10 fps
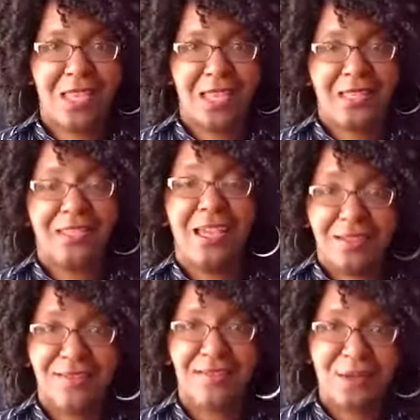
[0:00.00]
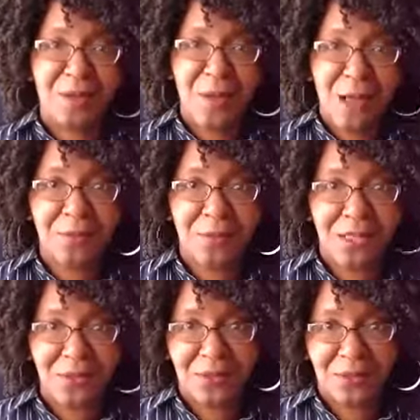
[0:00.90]
Yeah, so you're probably
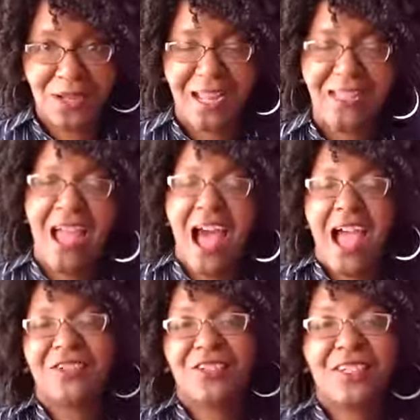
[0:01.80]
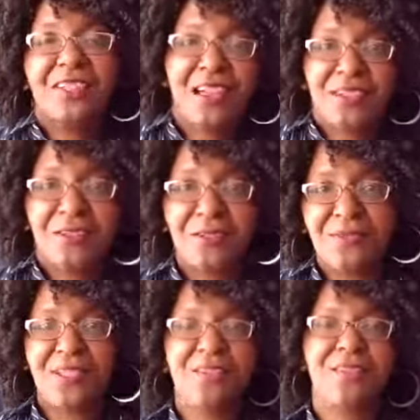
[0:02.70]
gonna wanna write. I actually like doing
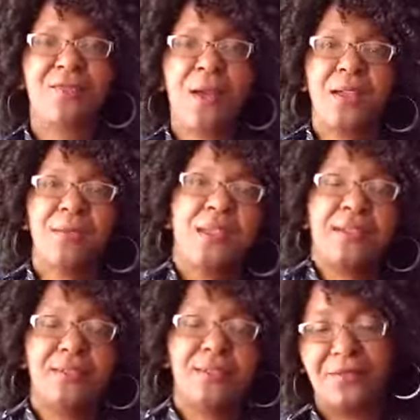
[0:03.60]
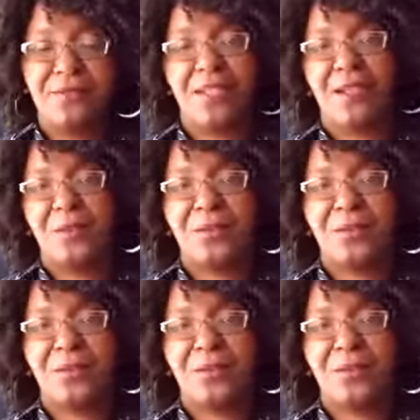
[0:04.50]
video. That's why I'm here doing video with